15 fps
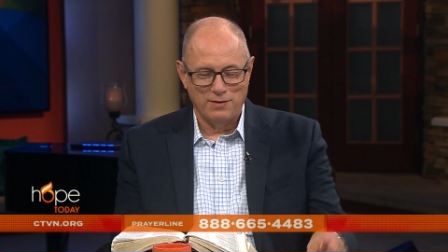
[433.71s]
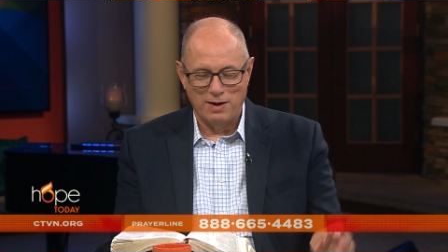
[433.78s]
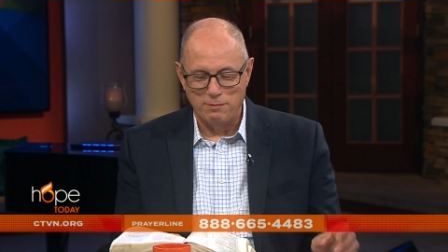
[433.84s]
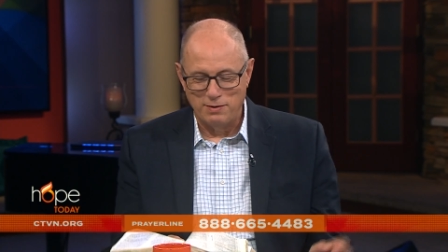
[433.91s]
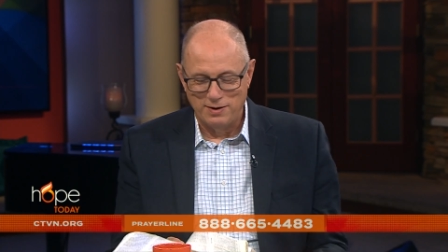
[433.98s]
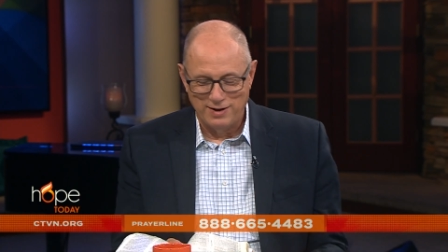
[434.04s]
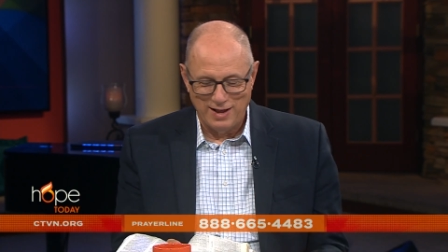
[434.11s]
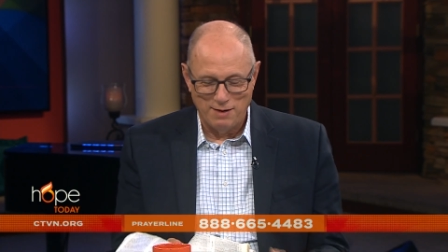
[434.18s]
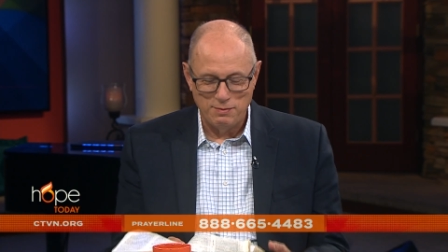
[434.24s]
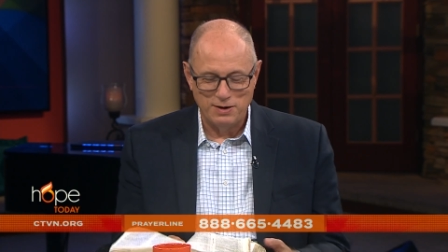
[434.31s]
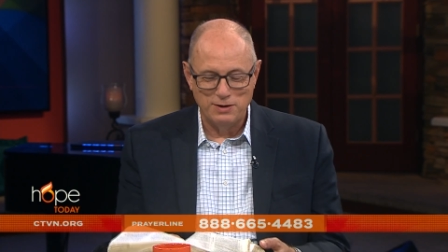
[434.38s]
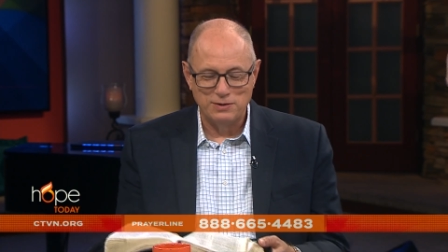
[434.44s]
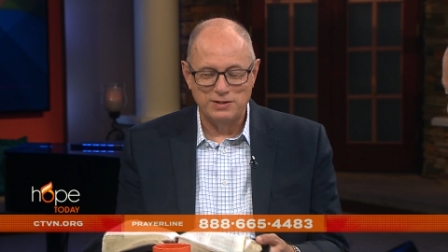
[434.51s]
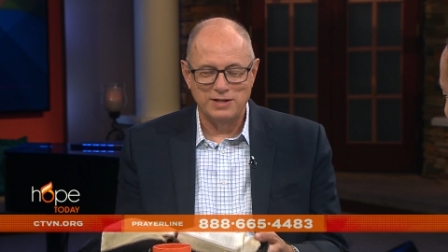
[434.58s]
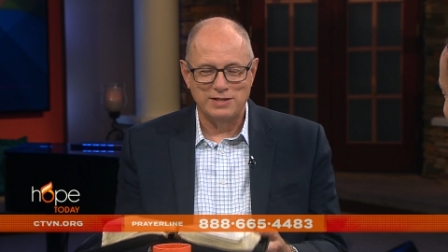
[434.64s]
I've, been I've been
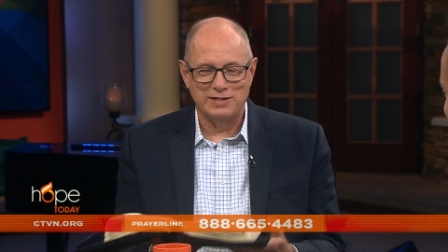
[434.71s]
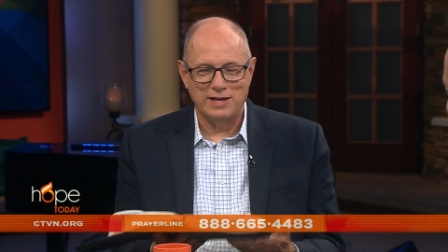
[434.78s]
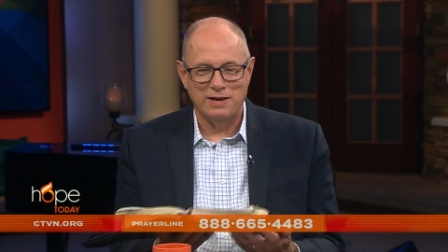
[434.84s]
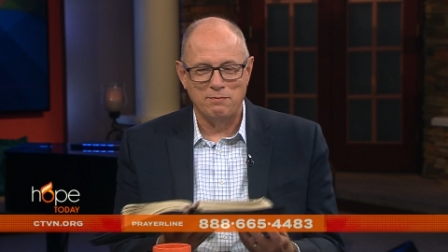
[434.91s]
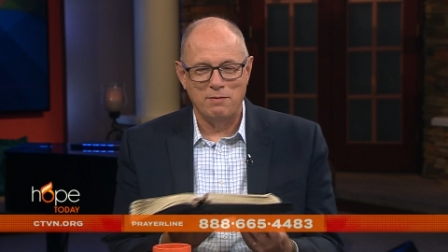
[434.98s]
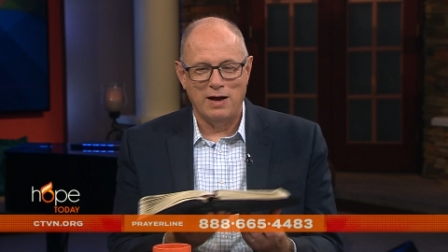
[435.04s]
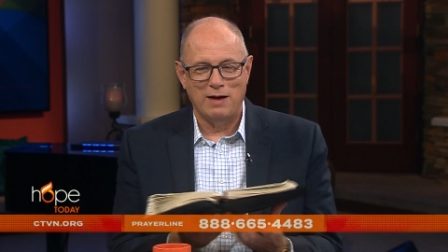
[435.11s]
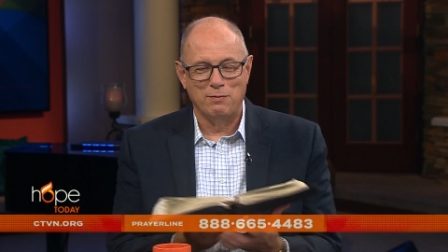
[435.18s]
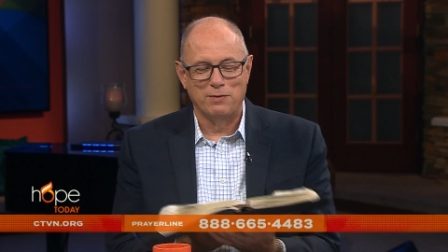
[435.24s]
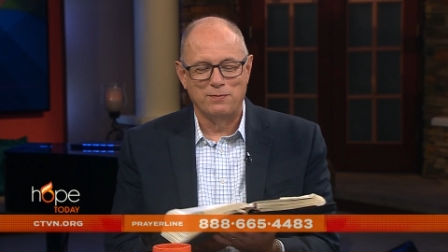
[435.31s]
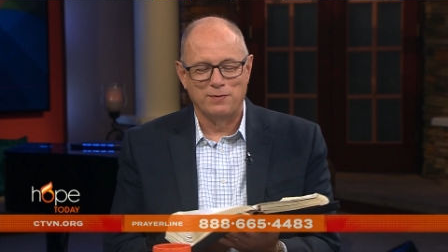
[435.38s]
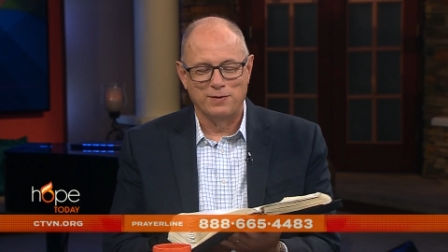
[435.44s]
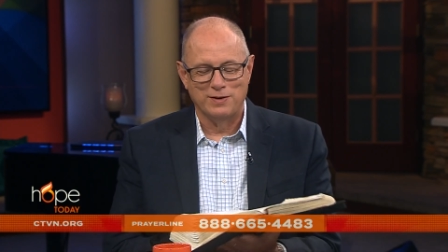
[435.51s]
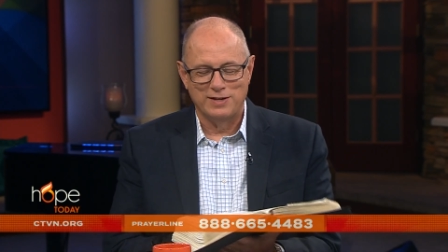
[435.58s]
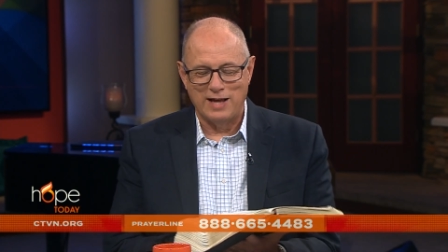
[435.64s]
using the same Bible
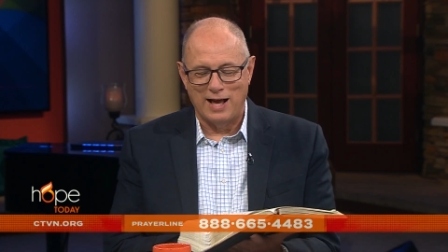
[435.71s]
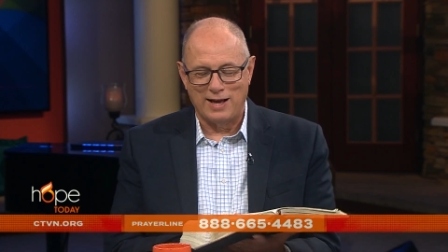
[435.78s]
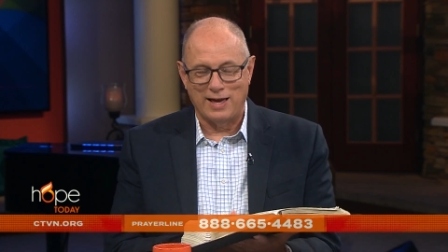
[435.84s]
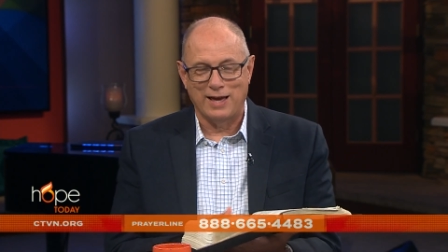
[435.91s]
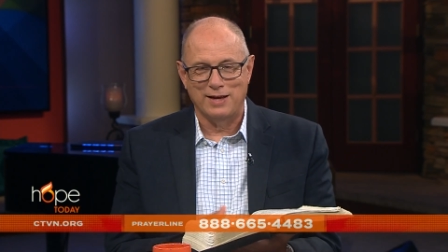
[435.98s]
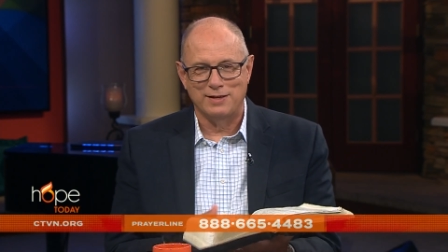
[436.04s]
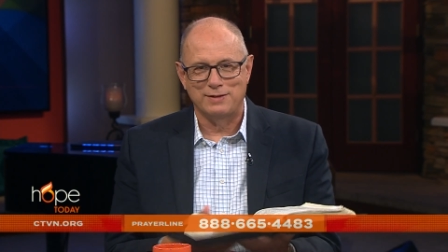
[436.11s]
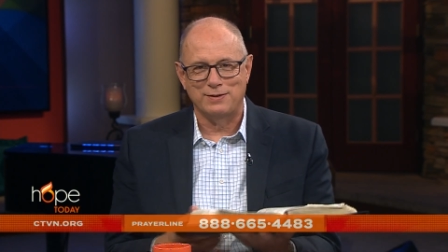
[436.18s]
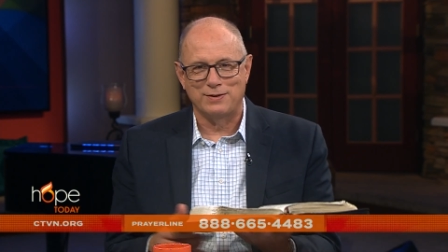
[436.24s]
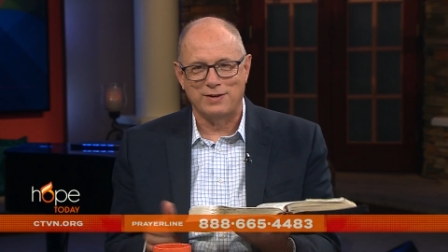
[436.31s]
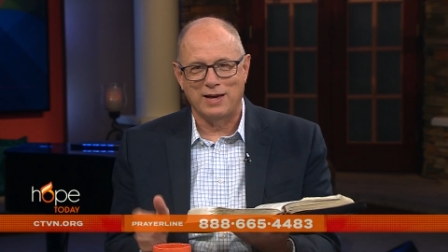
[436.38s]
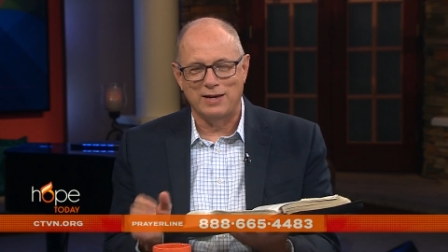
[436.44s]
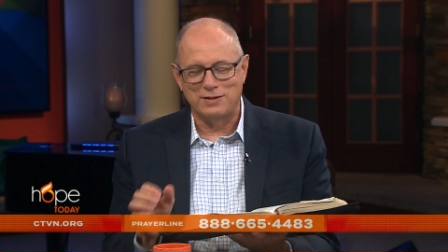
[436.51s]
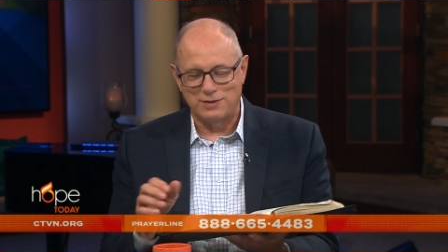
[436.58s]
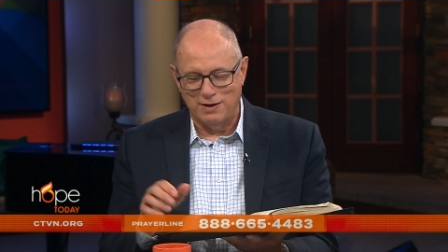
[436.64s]
for decades.
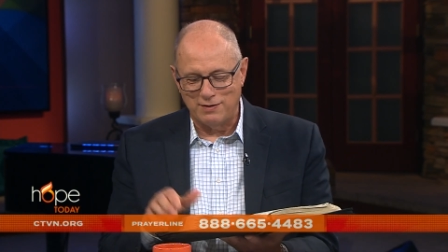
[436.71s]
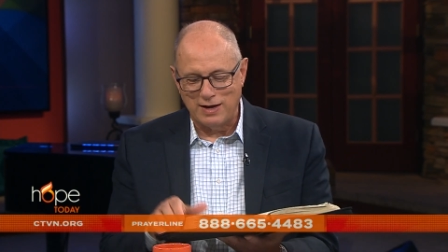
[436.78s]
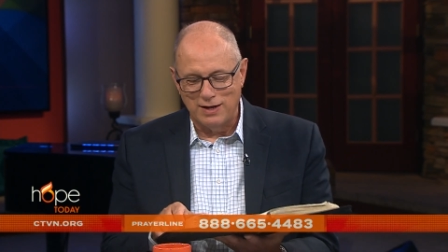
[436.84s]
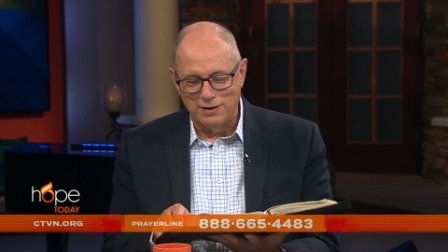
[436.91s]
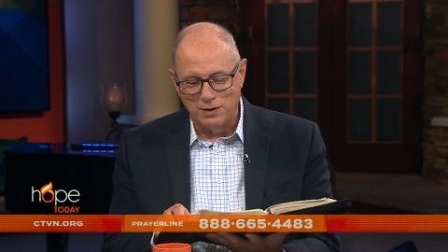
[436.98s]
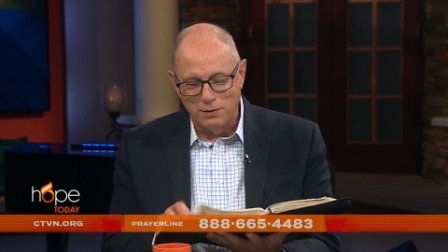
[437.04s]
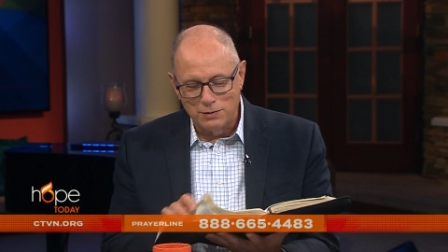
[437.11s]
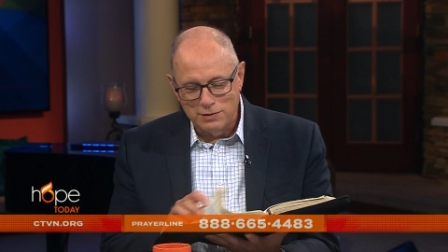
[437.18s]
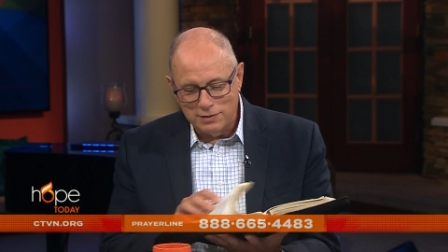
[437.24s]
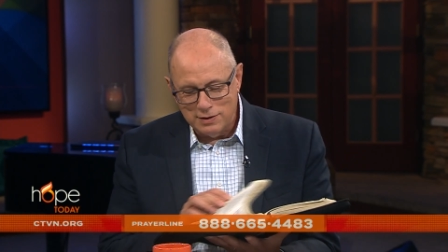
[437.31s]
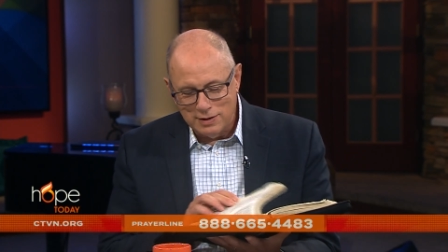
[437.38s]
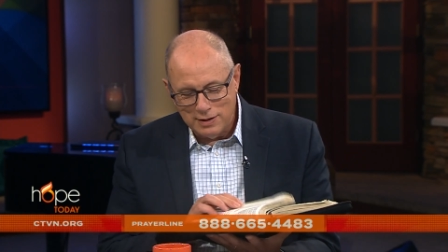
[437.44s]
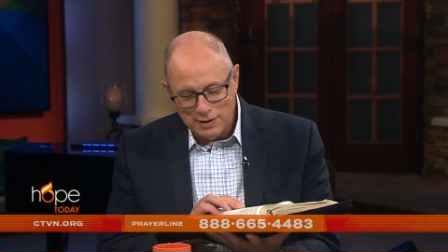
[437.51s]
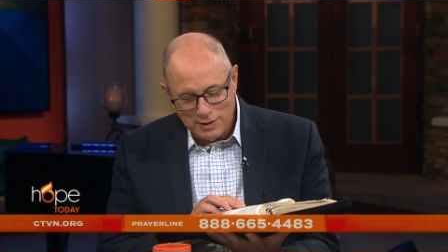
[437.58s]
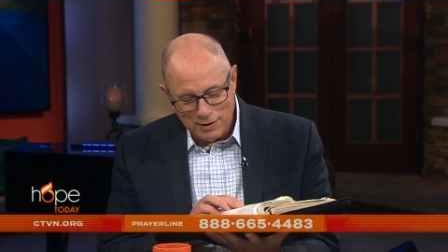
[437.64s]
Okay, so I've got notes
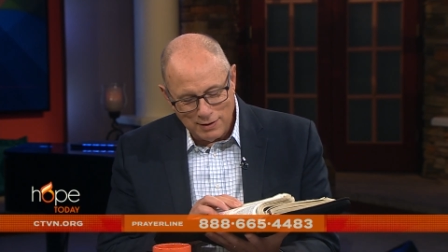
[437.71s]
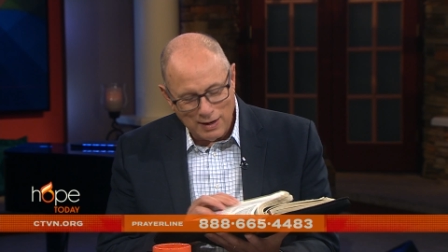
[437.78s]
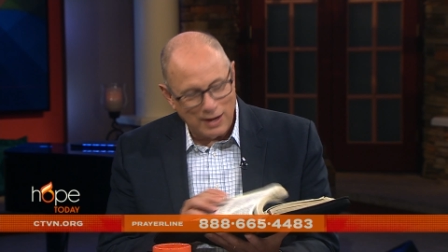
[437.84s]
in here.